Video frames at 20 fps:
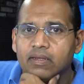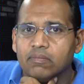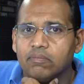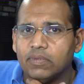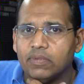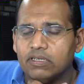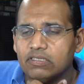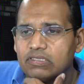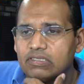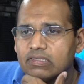
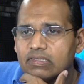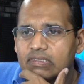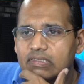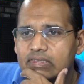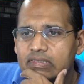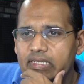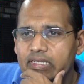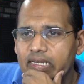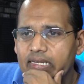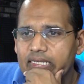Mercy
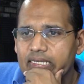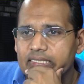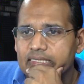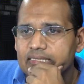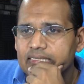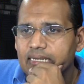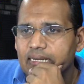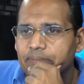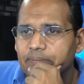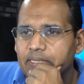
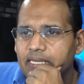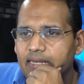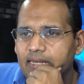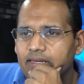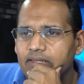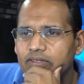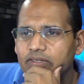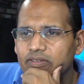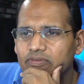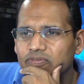says, I'm
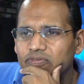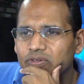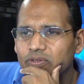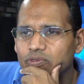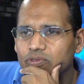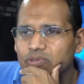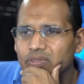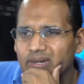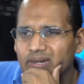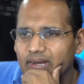getting
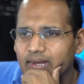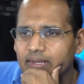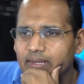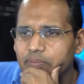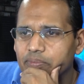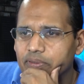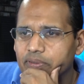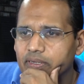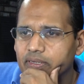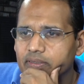confused with
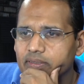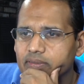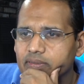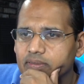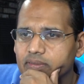hybrid.